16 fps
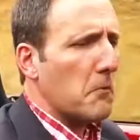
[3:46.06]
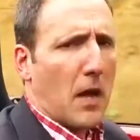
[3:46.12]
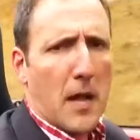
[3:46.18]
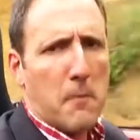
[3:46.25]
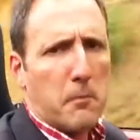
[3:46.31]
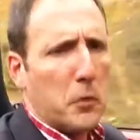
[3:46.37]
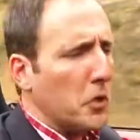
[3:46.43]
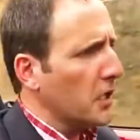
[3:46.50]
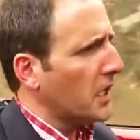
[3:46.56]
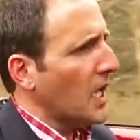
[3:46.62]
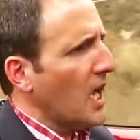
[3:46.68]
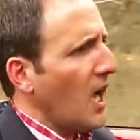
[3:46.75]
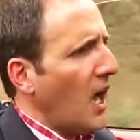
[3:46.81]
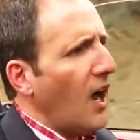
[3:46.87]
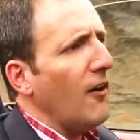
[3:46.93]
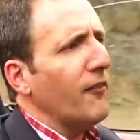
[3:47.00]
in my book
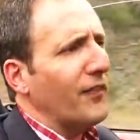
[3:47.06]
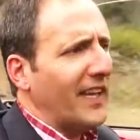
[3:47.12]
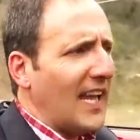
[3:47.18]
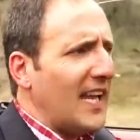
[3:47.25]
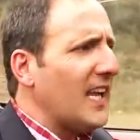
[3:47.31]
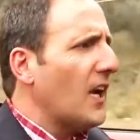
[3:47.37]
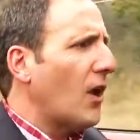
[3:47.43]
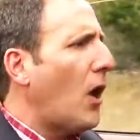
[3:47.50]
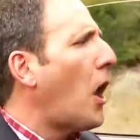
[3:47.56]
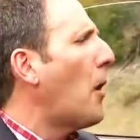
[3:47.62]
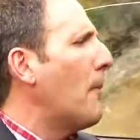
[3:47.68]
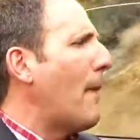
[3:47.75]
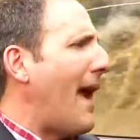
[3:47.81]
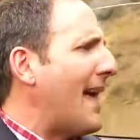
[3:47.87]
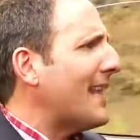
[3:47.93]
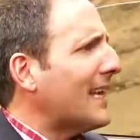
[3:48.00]
of getting an
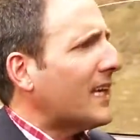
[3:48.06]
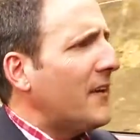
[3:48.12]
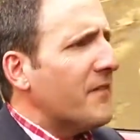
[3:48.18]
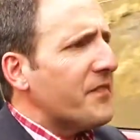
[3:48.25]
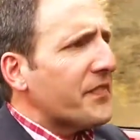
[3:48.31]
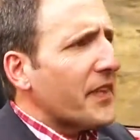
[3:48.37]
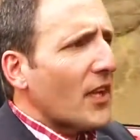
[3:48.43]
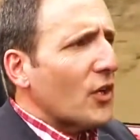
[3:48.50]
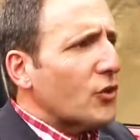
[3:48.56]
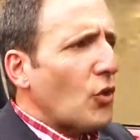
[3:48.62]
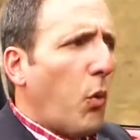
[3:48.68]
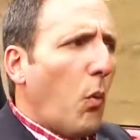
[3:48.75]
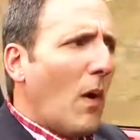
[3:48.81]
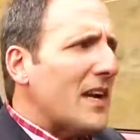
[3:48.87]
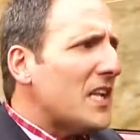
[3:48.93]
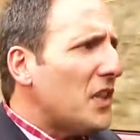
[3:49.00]
automatic,
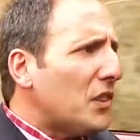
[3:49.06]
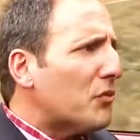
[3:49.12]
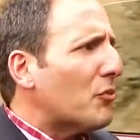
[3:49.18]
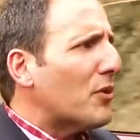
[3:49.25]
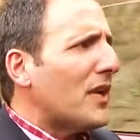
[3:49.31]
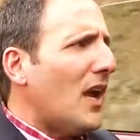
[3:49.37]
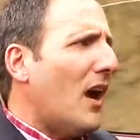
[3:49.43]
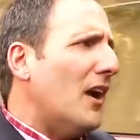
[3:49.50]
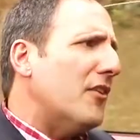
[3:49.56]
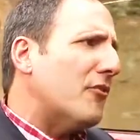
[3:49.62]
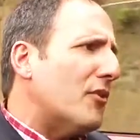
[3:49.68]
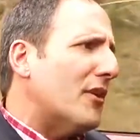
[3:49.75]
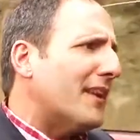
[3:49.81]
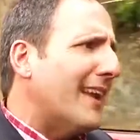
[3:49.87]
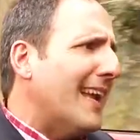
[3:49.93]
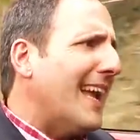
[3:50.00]

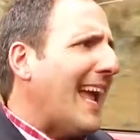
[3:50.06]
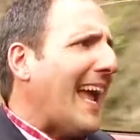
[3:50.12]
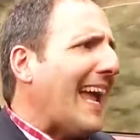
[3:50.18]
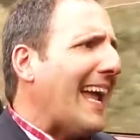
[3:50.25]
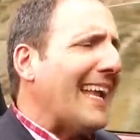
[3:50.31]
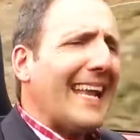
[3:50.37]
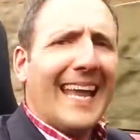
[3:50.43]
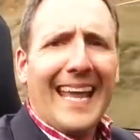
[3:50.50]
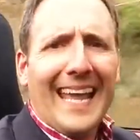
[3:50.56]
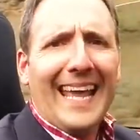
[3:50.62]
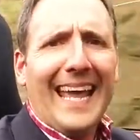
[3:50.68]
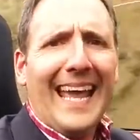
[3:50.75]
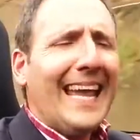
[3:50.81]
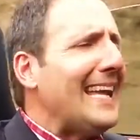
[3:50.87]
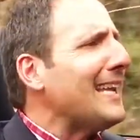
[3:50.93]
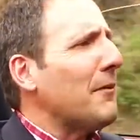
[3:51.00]

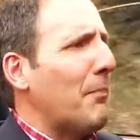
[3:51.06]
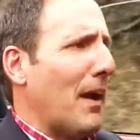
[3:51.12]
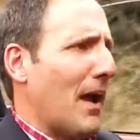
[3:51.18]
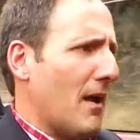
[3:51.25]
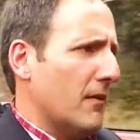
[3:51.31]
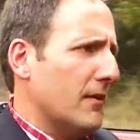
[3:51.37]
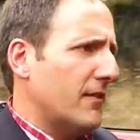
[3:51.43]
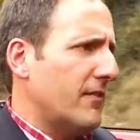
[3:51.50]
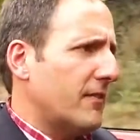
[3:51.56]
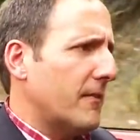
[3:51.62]
2,380 pounds.